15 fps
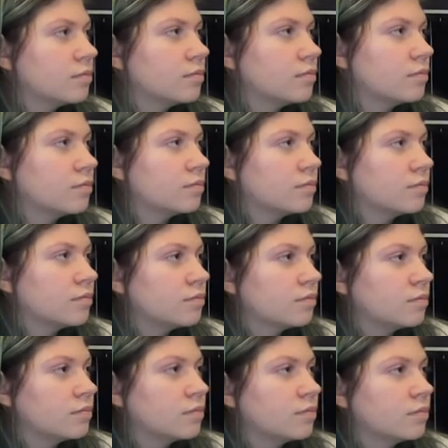
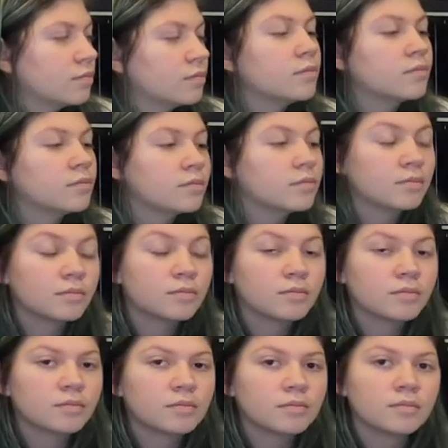
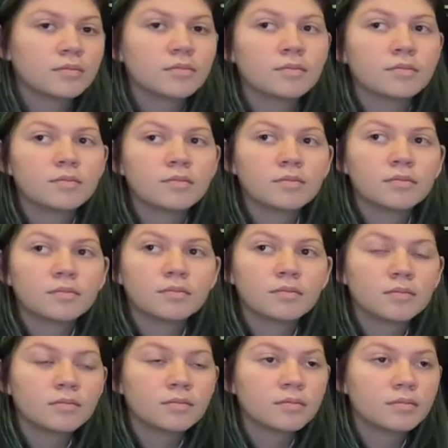
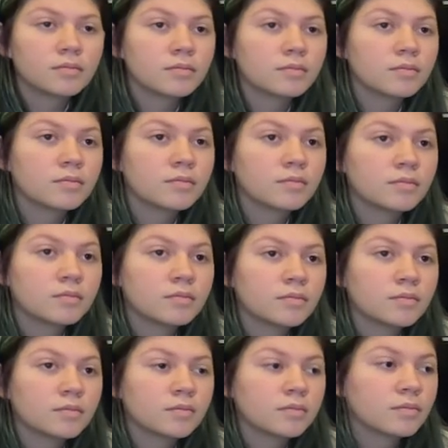
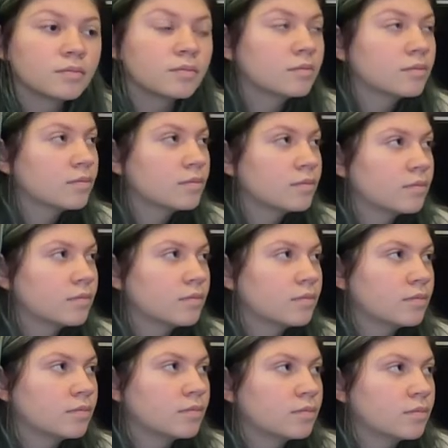
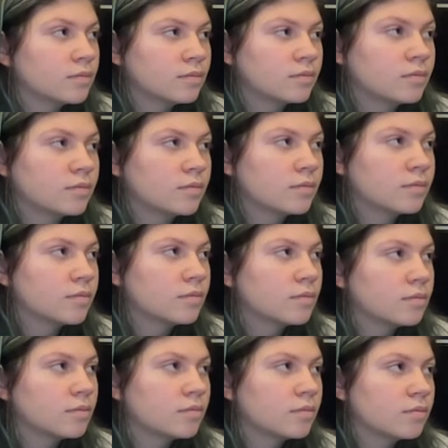
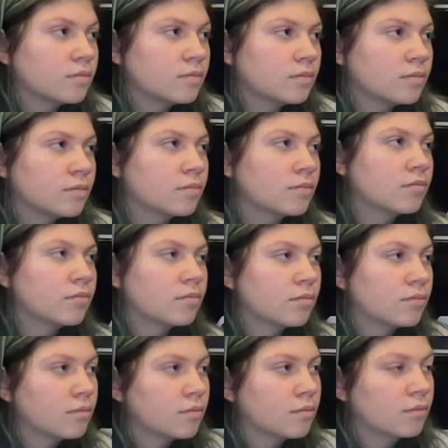
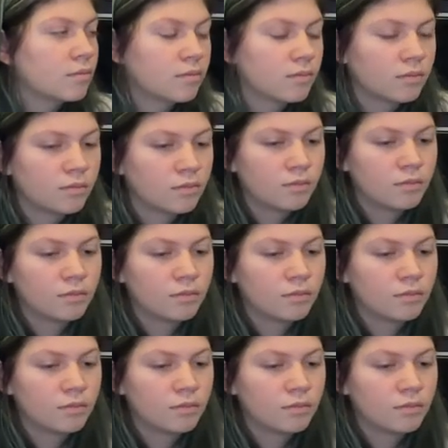(silent)